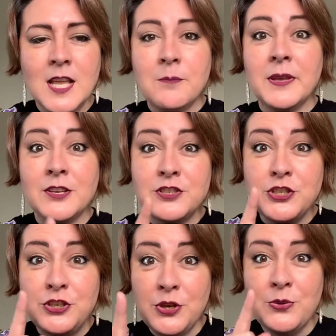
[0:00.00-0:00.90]
because
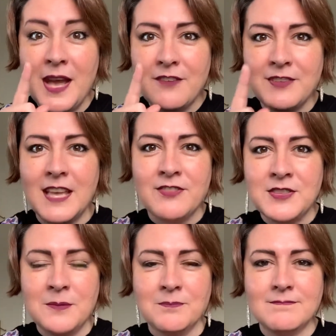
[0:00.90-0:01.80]
you have given
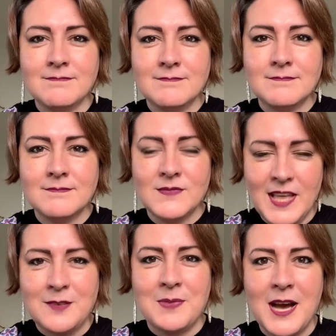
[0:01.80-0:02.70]
them
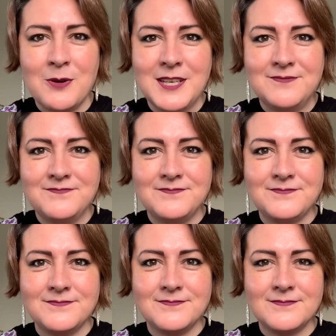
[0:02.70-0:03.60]
that power,
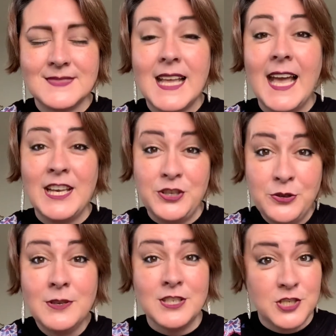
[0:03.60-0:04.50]
and you
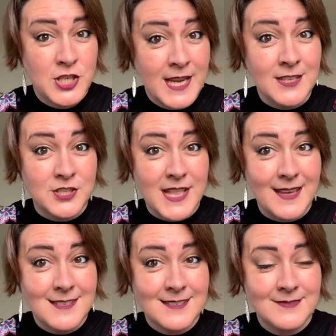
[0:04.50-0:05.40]
can change that.